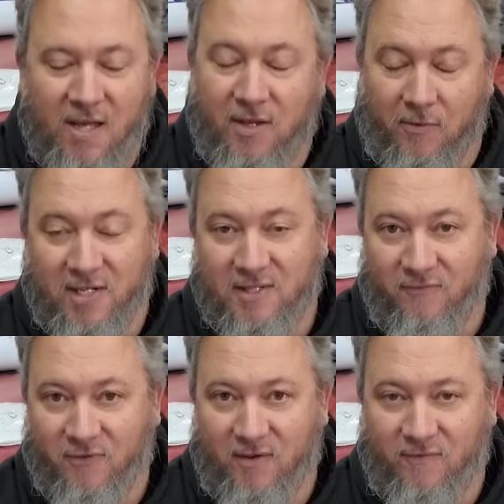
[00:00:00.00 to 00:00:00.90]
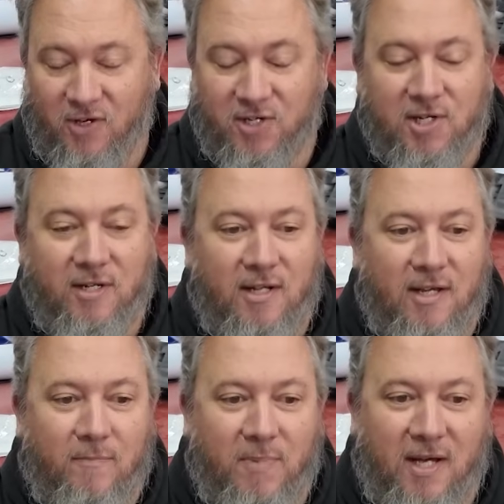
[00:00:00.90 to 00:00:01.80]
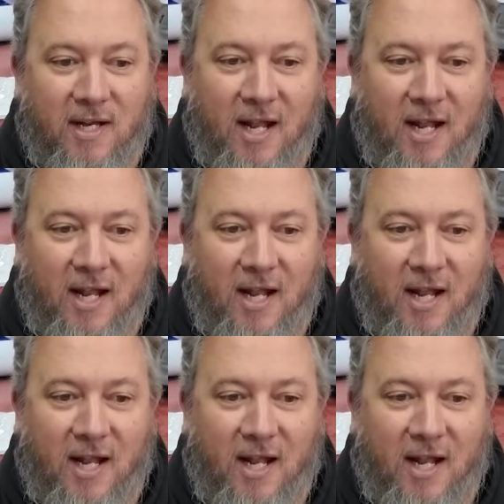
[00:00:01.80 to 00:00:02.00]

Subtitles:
There is a free version, but